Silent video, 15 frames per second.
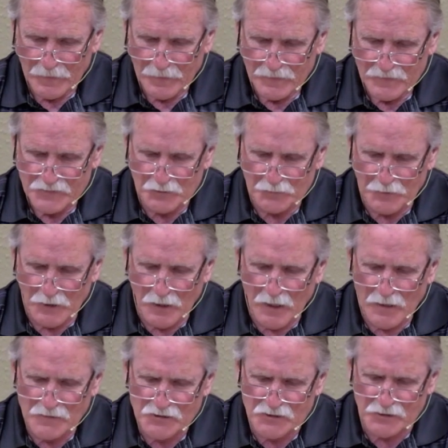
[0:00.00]
So
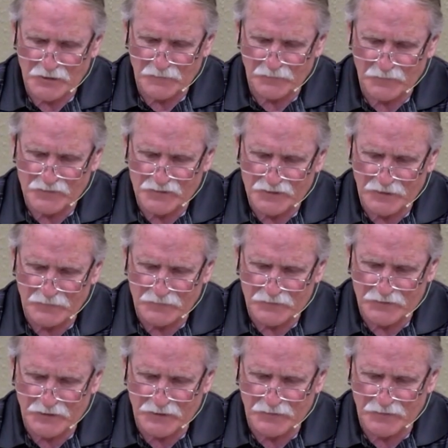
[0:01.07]
Baasha, verse
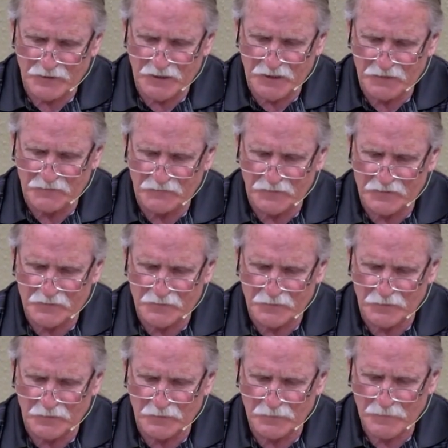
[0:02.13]
17, the king of
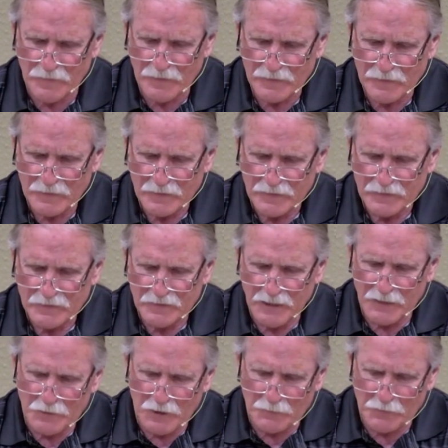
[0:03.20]
Israel,
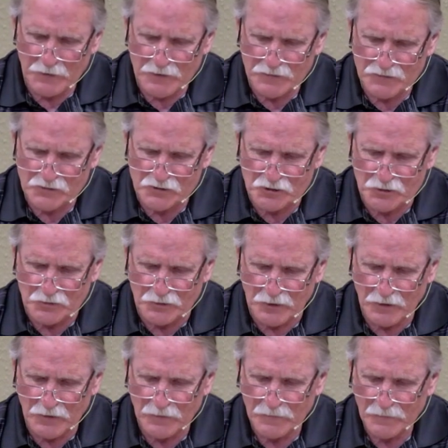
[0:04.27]
came up against
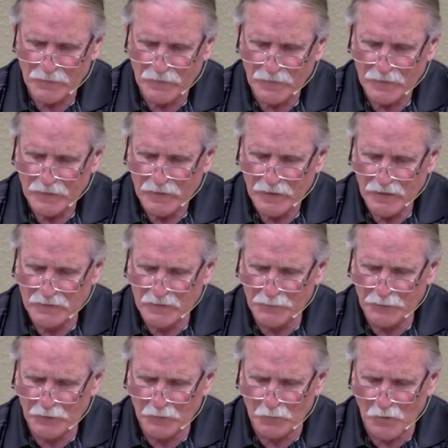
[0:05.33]
Judah and he
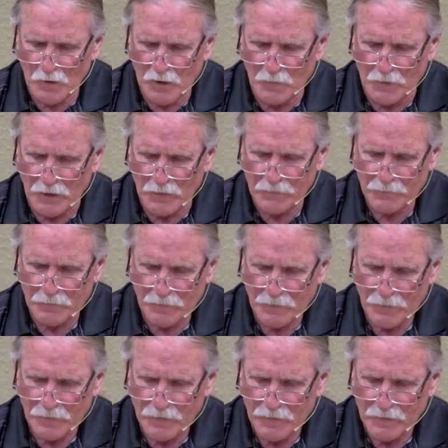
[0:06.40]
built Ramah.
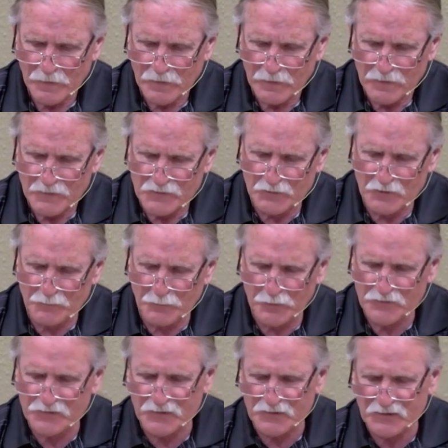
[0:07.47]
So he
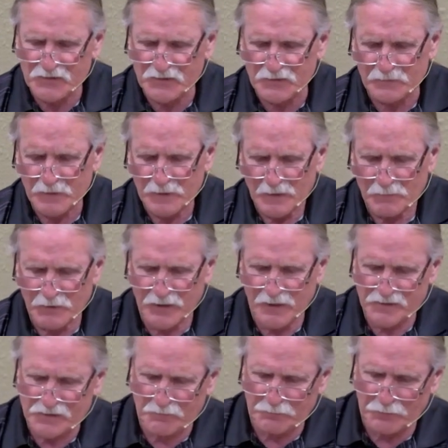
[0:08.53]
puts this, begins
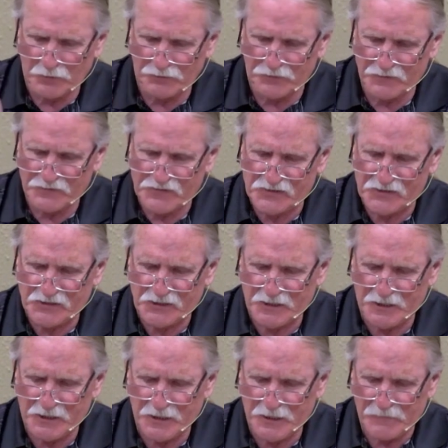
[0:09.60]
to build this
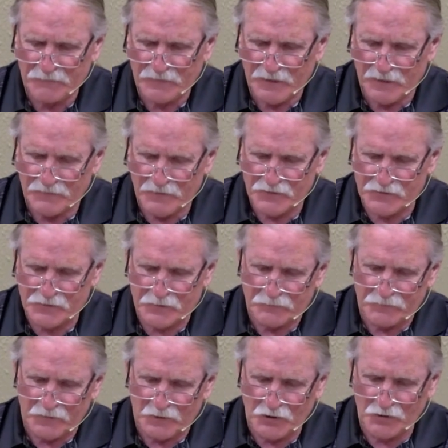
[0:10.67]
city that's
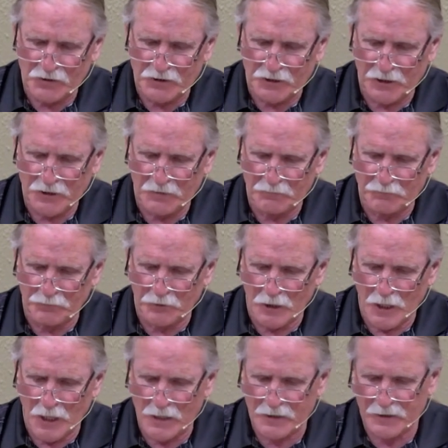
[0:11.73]
going to kind of
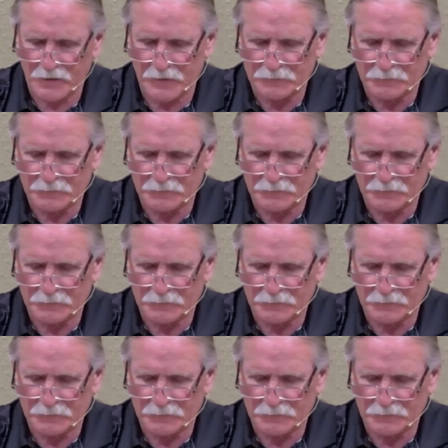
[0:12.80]
block,